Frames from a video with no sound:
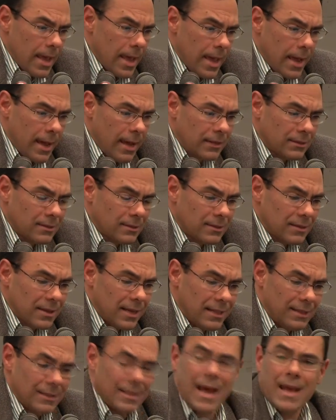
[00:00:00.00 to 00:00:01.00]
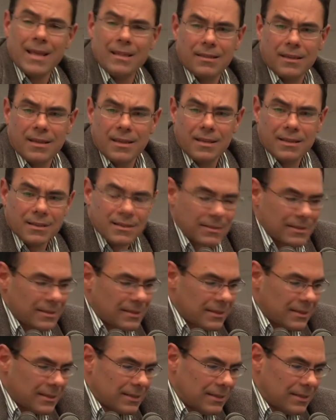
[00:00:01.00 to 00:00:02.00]
And in
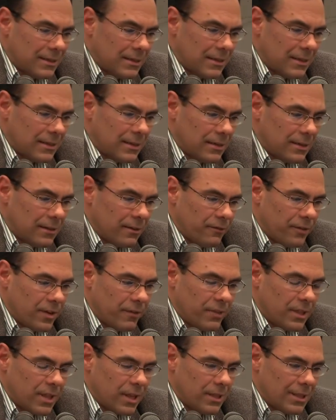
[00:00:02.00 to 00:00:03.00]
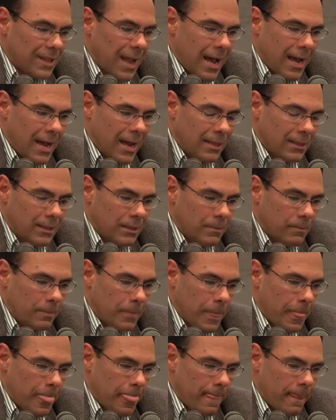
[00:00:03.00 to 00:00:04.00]
1959,
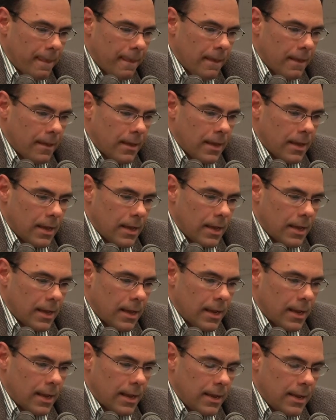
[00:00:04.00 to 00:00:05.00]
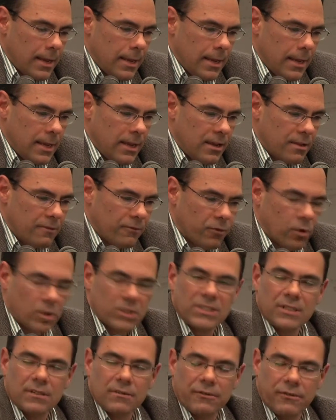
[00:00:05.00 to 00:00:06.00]
he, for
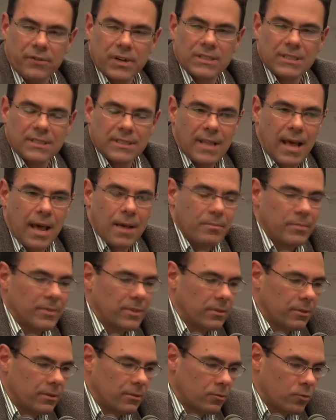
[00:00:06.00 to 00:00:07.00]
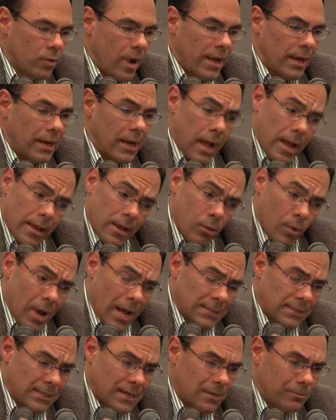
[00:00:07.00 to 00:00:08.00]
the first time, drank
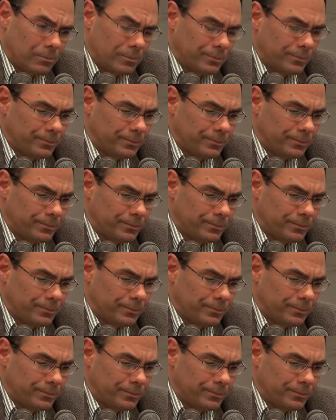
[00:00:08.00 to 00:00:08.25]
ayahuasca.